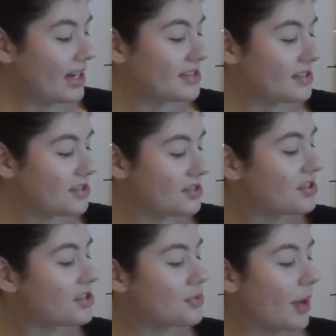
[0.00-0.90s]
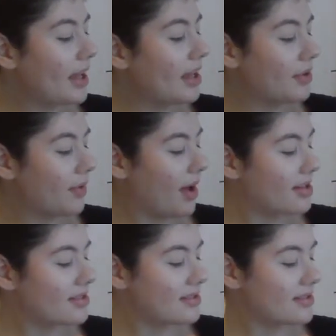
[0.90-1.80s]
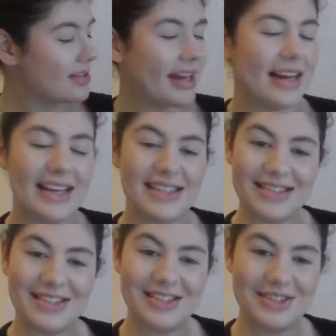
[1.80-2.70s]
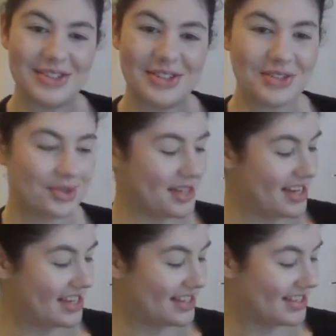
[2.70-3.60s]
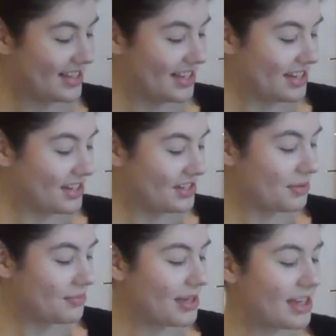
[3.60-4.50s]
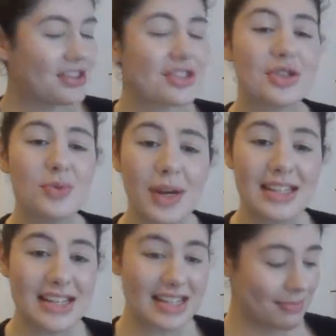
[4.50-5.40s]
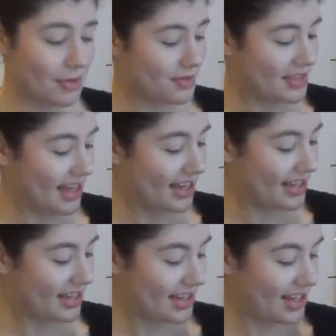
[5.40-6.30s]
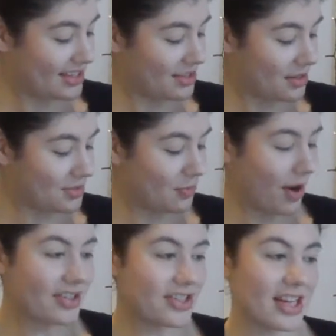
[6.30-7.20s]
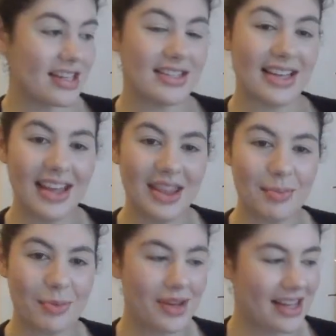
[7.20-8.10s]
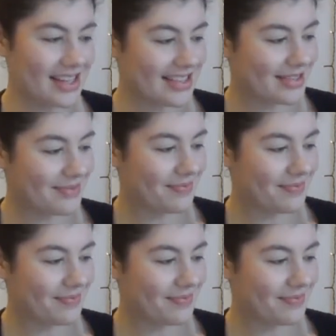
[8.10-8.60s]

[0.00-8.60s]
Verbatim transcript: Listen to the swaying grass and listen to the trees. To me the sweetest music is those branches in the breeze.